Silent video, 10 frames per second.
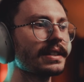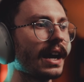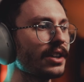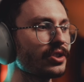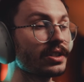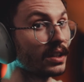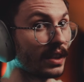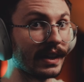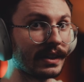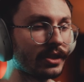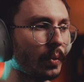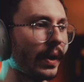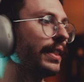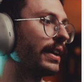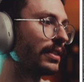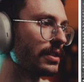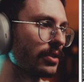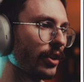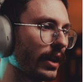I just like the way that these look.